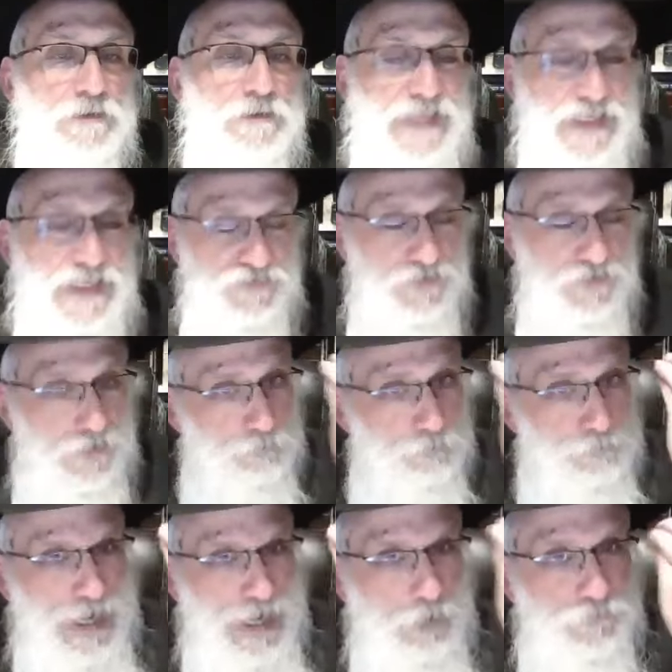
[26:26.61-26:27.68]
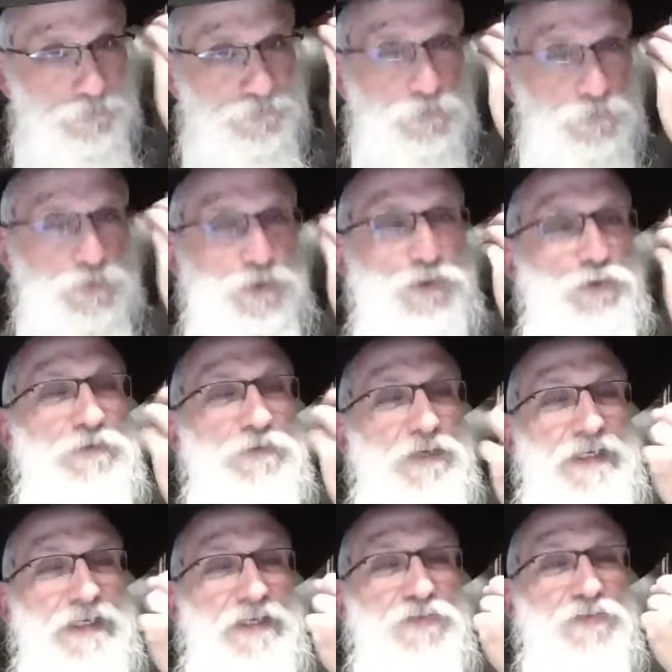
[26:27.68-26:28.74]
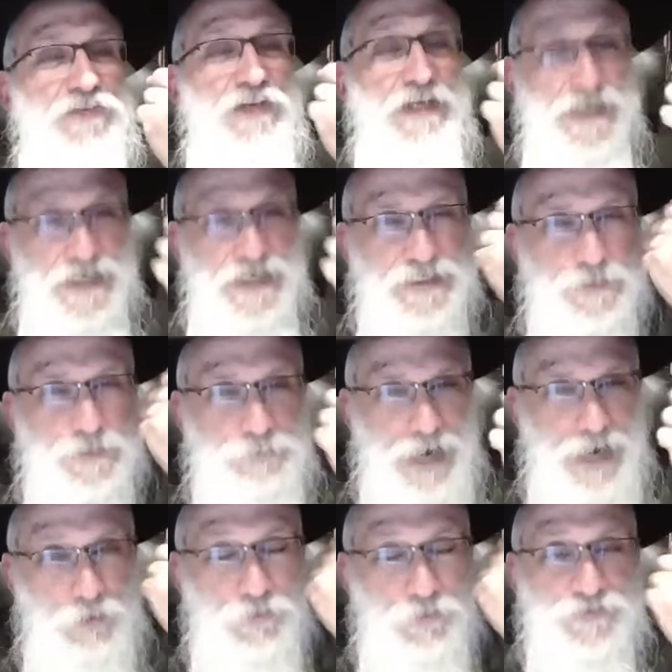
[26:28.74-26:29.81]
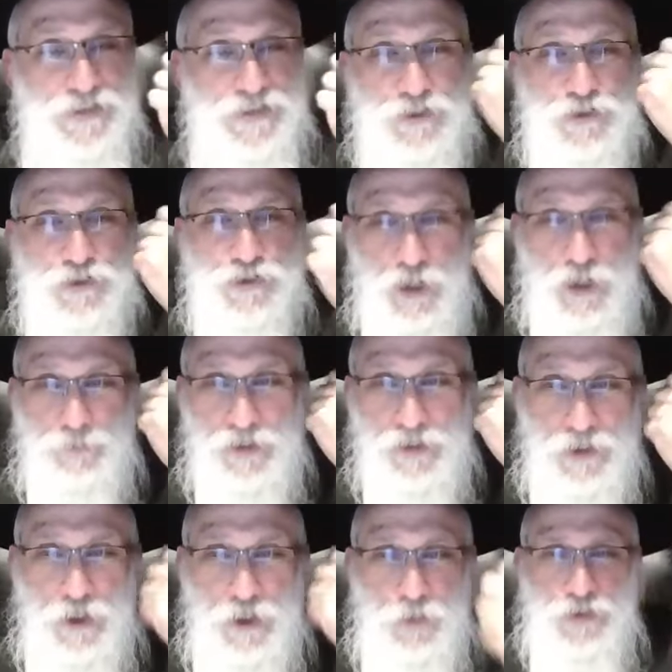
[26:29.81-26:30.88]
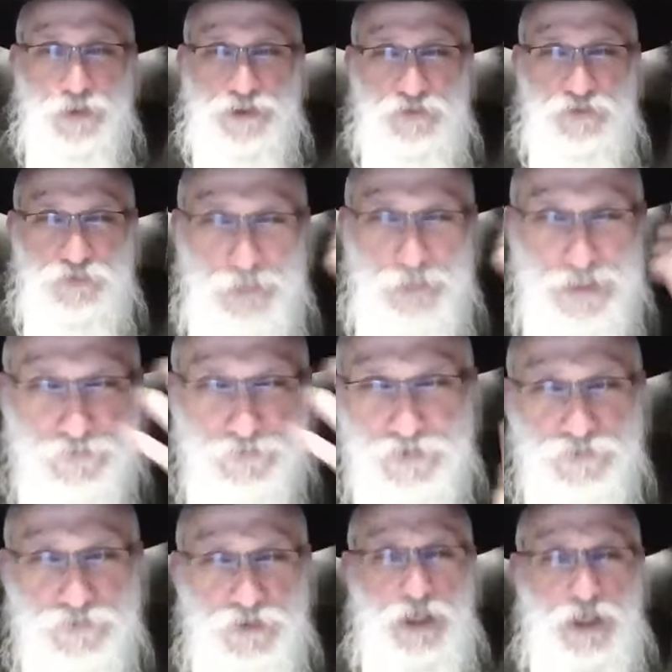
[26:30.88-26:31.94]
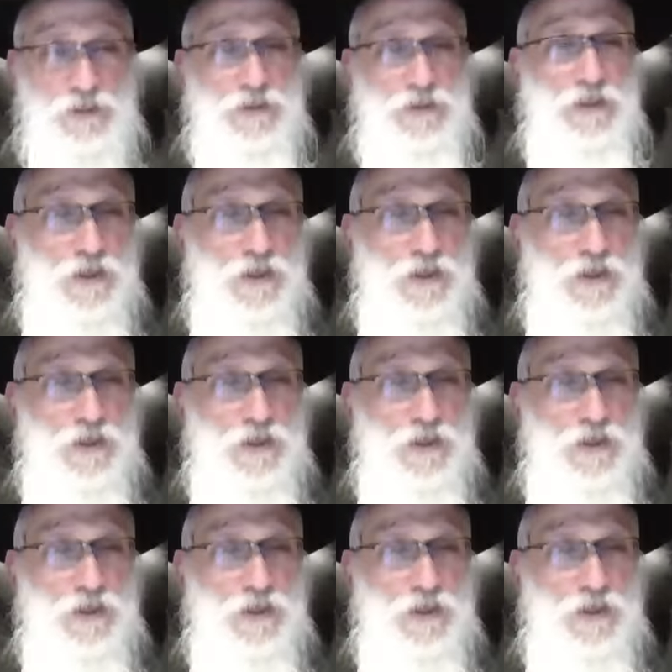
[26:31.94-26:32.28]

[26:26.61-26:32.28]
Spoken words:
That's how powerful tshuva is in the power of the neshama, which is greater than Torah,